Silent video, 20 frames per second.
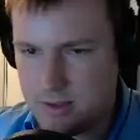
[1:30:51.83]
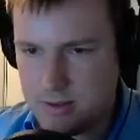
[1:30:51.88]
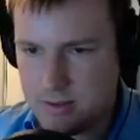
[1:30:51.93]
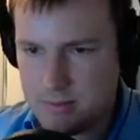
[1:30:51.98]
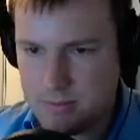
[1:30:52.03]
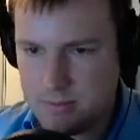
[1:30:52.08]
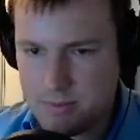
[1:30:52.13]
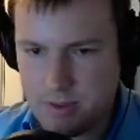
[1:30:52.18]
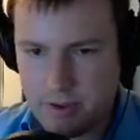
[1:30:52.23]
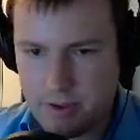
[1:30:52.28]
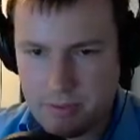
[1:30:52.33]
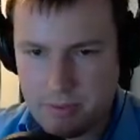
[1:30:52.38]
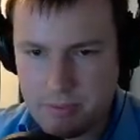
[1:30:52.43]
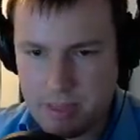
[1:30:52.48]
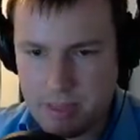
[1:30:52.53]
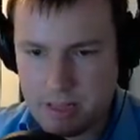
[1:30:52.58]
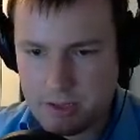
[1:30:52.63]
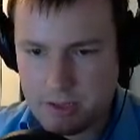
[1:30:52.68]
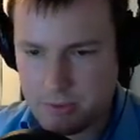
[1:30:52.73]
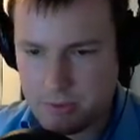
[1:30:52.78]
There you go,
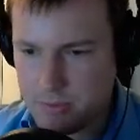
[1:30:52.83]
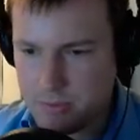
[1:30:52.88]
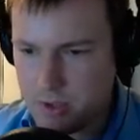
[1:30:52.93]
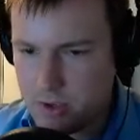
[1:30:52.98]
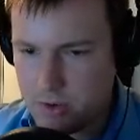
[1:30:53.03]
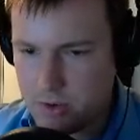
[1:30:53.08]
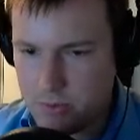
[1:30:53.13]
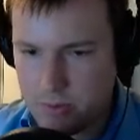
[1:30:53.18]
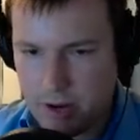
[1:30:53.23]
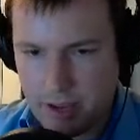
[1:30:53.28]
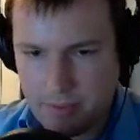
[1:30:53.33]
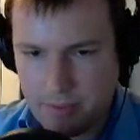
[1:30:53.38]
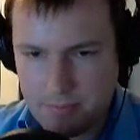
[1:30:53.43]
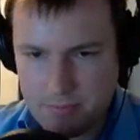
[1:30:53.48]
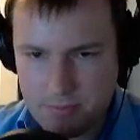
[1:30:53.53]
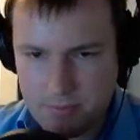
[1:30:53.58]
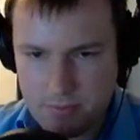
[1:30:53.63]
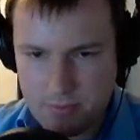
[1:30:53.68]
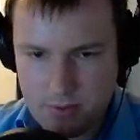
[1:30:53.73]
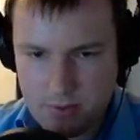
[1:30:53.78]
that'll do. Right,
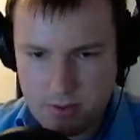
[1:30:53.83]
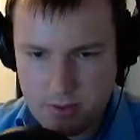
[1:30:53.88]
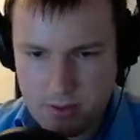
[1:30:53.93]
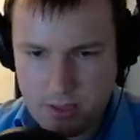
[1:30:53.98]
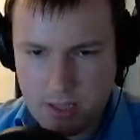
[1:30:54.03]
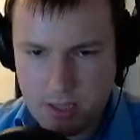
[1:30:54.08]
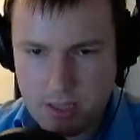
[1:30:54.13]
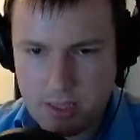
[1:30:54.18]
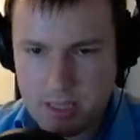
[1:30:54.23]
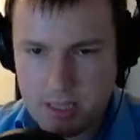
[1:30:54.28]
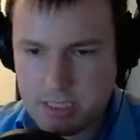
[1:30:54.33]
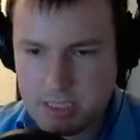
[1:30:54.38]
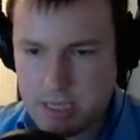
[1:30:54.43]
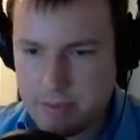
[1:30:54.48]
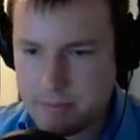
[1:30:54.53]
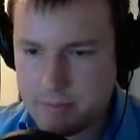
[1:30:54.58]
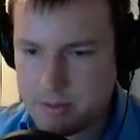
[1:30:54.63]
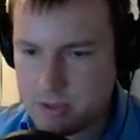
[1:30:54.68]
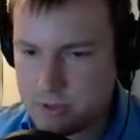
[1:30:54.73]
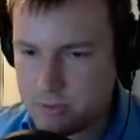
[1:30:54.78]
now that that's
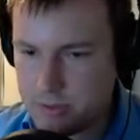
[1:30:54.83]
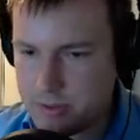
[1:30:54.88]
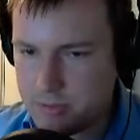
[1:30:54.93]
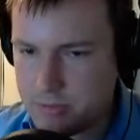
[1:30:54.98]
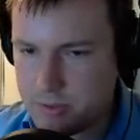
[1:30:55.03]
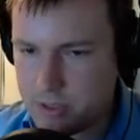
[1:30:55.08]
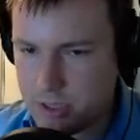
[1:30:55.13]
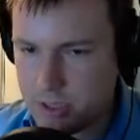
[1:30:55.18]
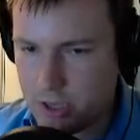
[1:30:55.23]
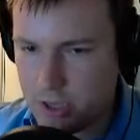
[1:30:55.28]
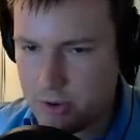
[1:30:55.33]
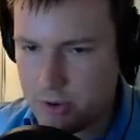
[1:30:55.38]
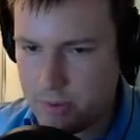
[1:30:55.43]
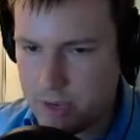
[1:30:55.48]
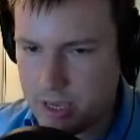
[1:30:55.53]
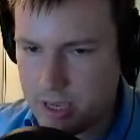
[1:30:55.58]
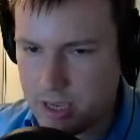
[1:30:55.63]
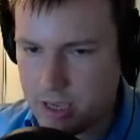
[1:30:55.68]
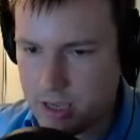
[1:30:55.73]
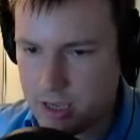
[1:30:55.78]
happened, we will go
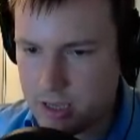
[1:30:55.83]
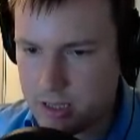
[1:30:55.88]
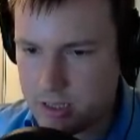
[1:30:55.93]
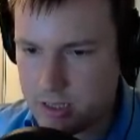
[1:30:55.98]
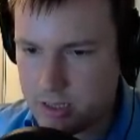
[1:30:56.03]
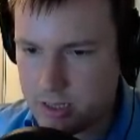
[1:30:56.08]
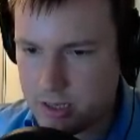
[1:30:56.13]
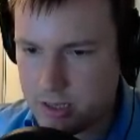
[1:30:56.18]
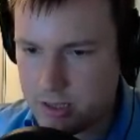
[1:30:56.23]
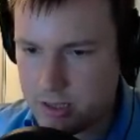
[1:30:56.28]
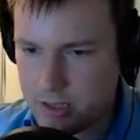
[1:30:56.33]
and